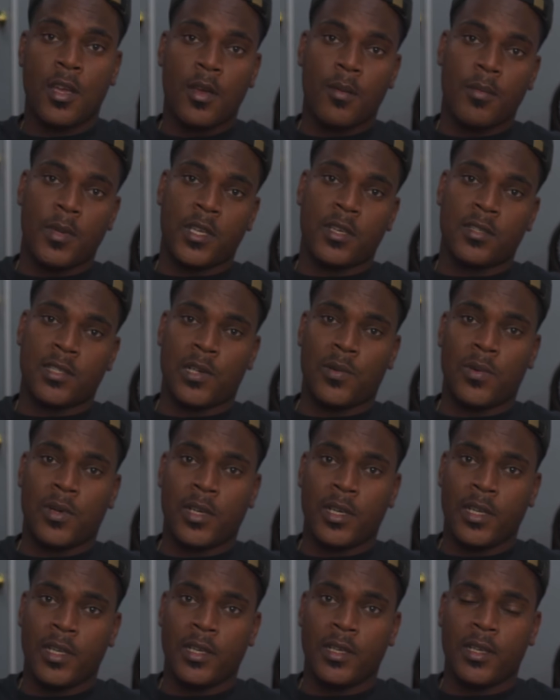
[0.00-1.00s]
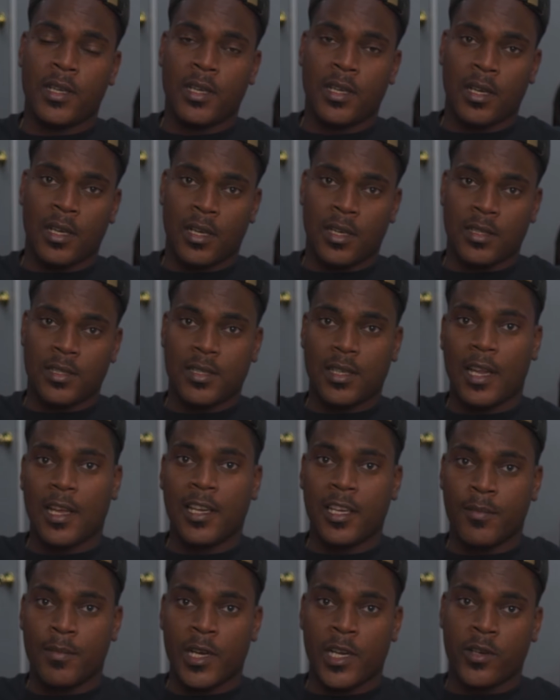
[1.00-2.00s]
because I wanted a slightly
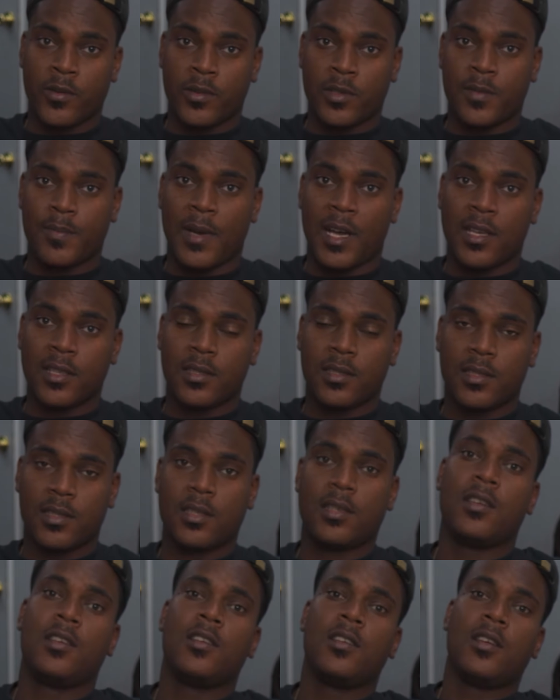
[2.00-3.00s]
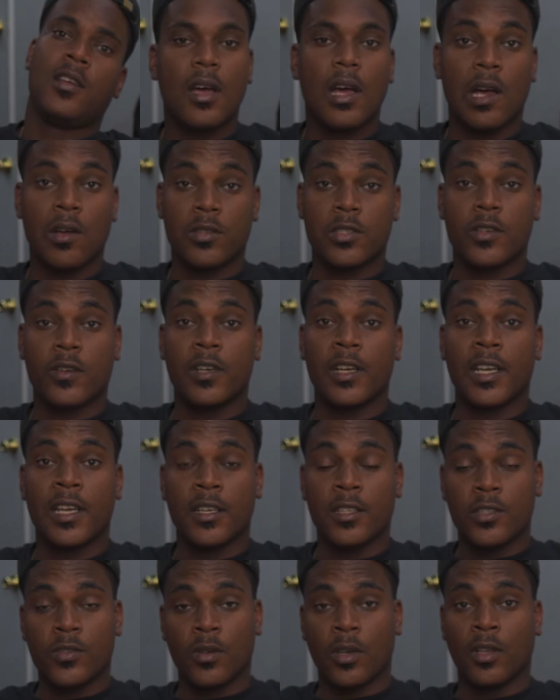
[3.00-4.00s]
better response. I was starting to get
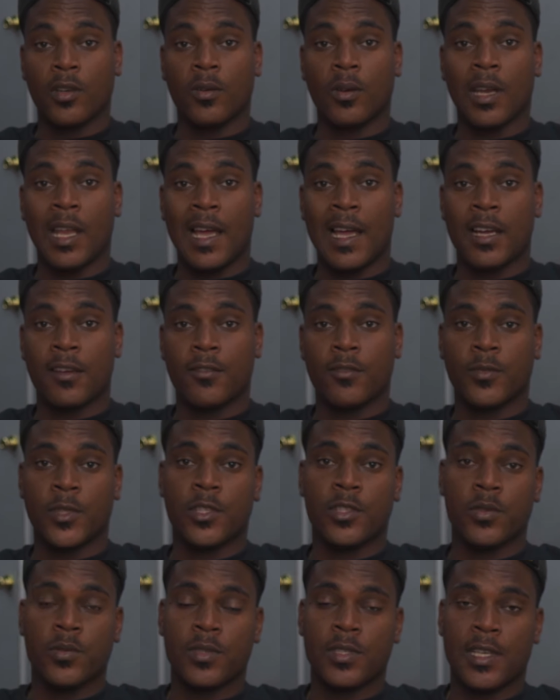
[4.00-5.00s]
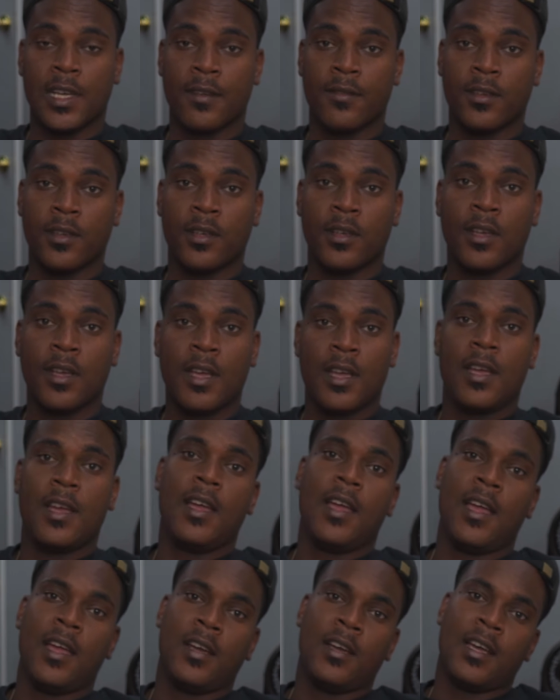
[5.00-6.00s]
into a little lag from the 2.7,
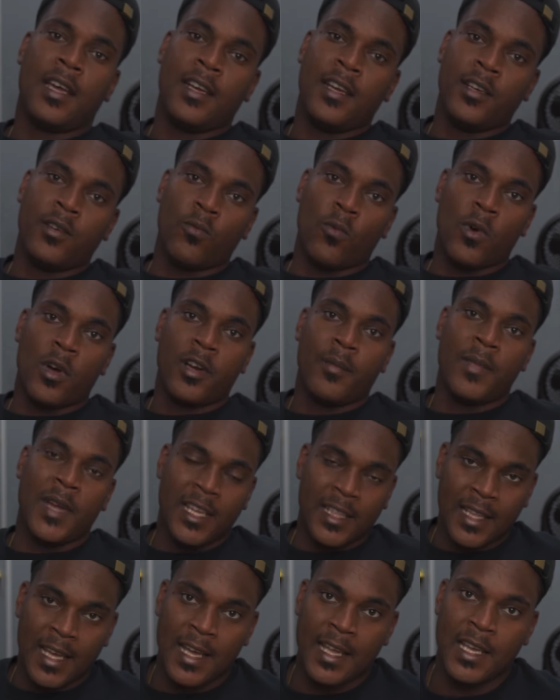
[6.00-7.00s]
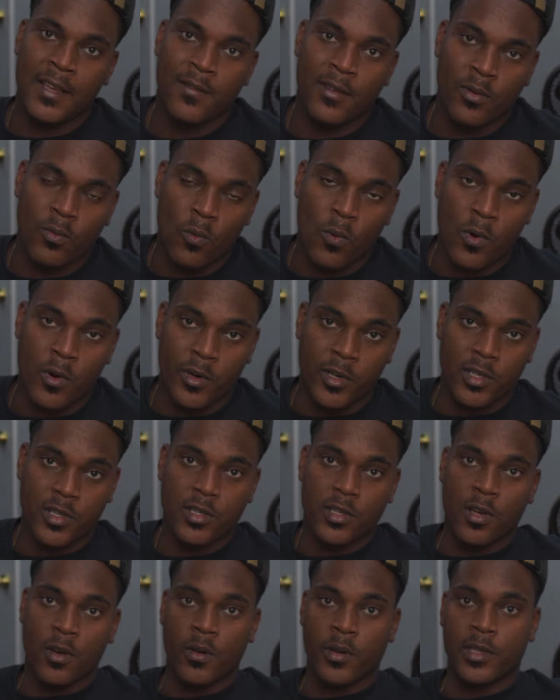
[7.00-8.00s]
and I didn't want to make that even worse
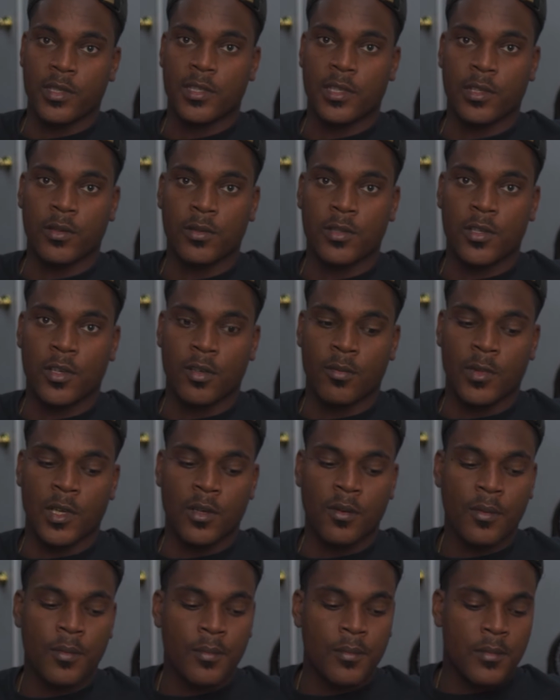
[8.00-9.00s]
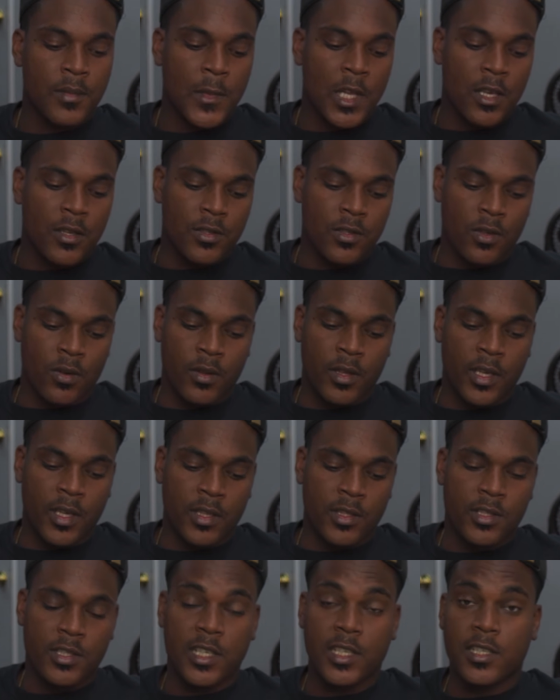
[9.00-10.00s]
going single turbo. So the
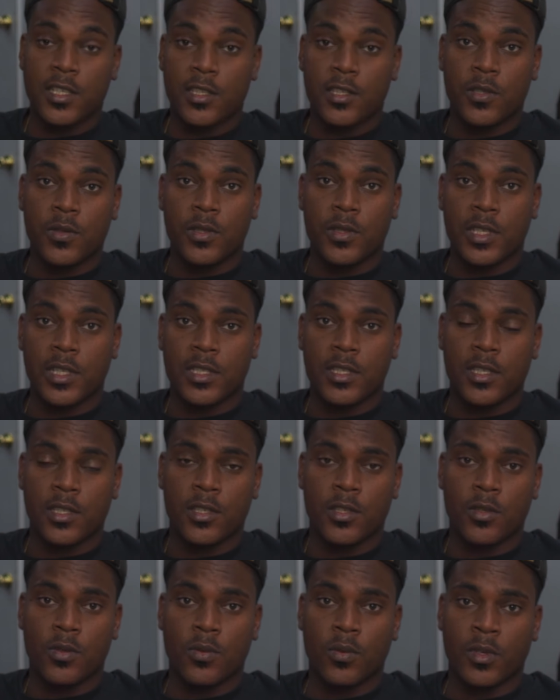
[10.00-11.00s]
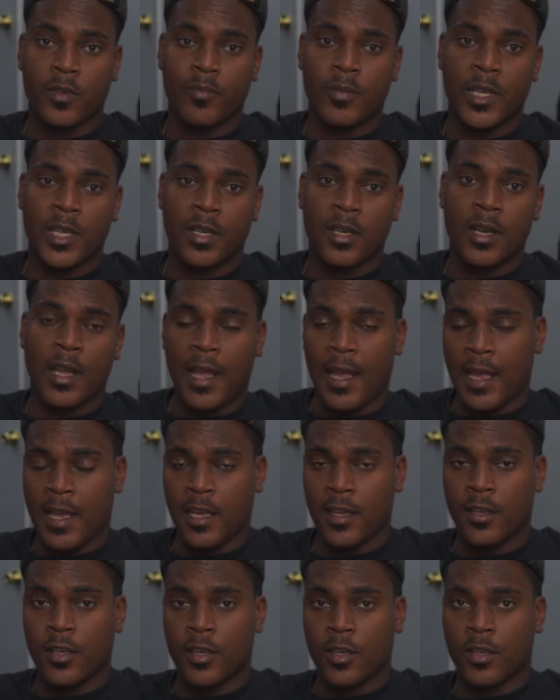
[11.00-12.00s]
6262 would have been a
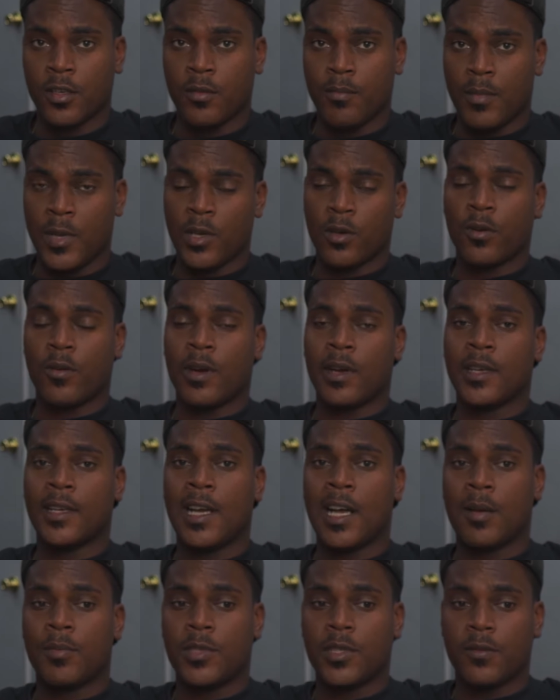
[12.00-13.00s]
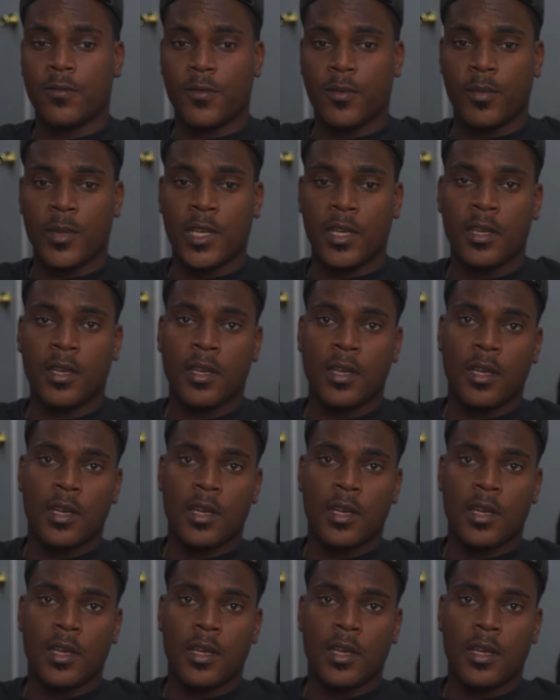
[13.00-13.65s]
good middle ground option for me.